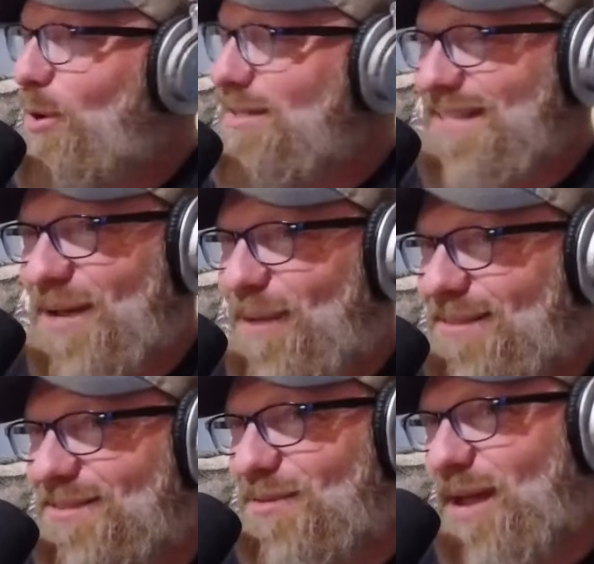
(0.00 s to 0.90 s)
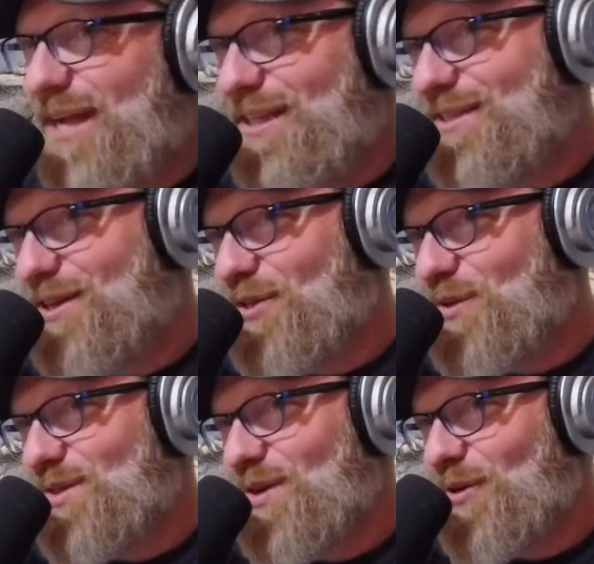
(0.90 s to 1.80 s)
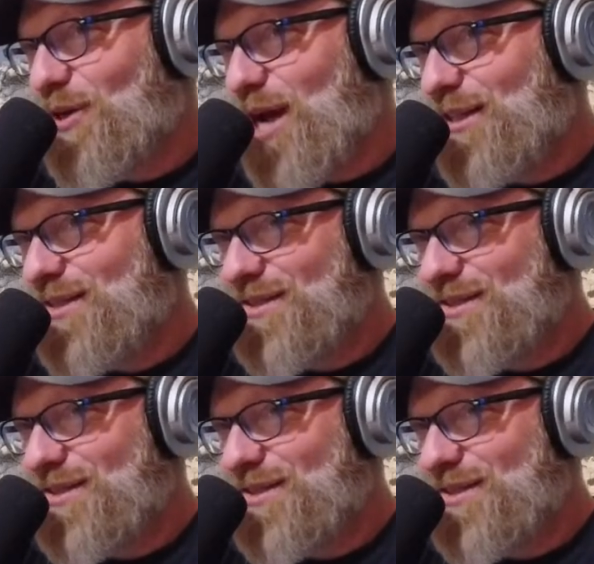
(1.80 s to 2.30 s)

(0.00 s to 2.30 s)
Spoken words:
always take it back to some 80s country song or 90s.